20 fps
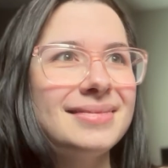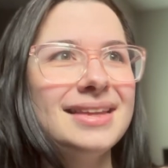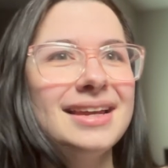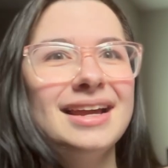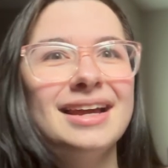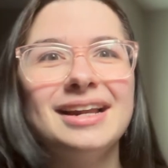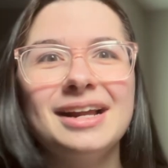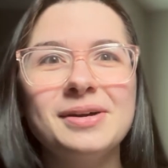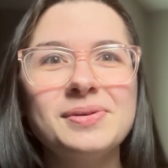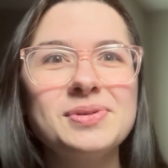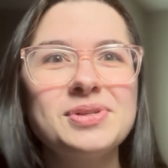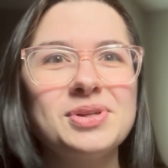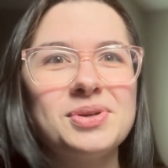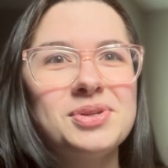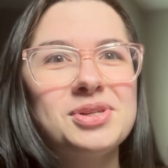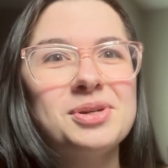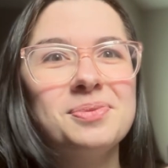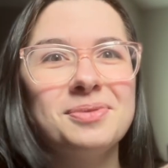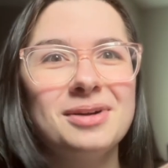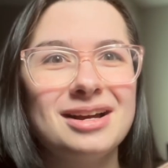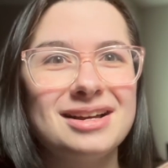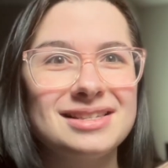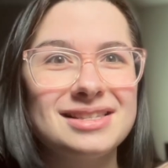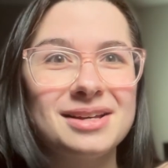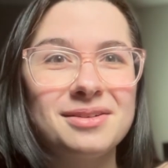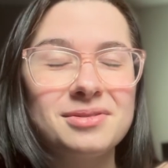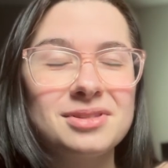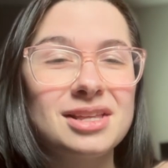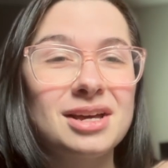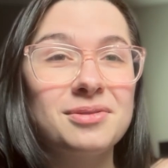And I was so surprised
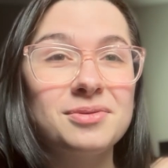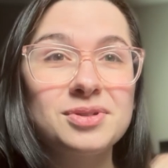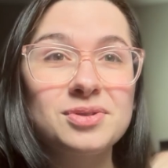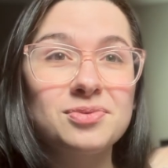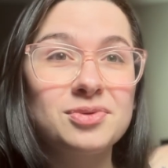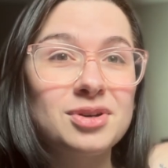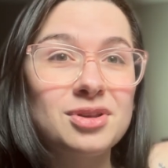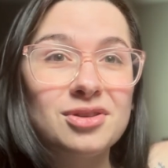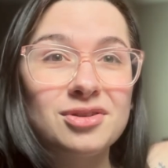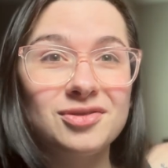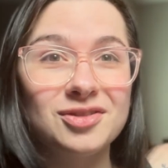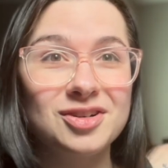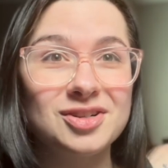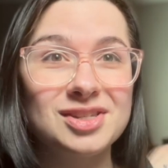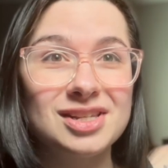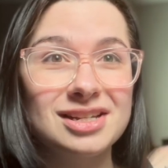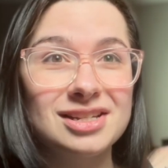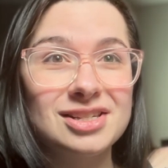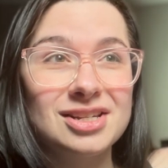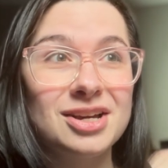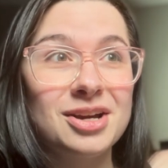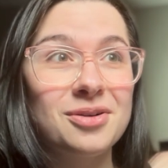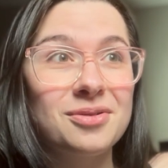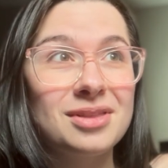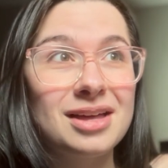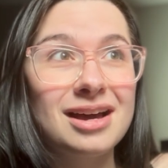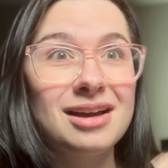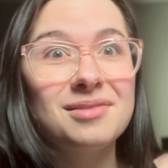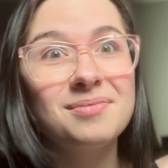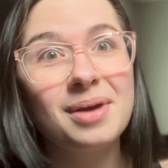that was one of the first things to go,
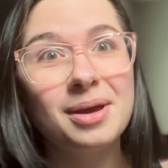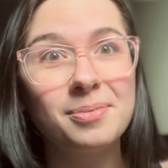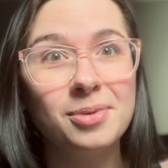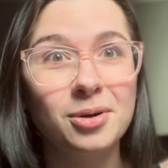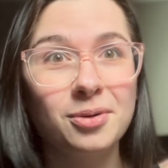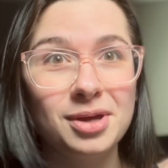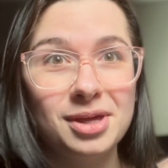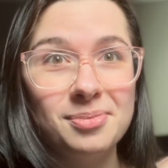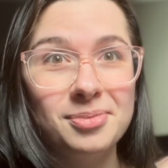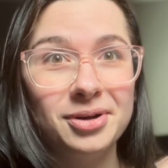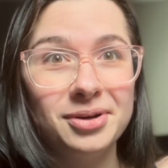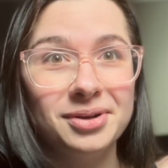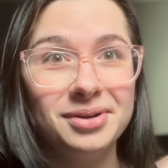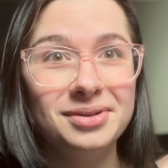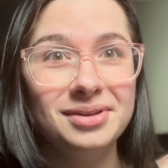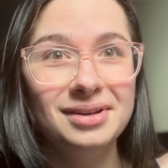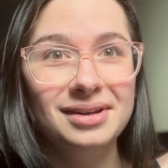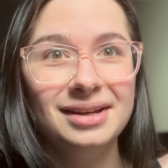that and my Poké Ball.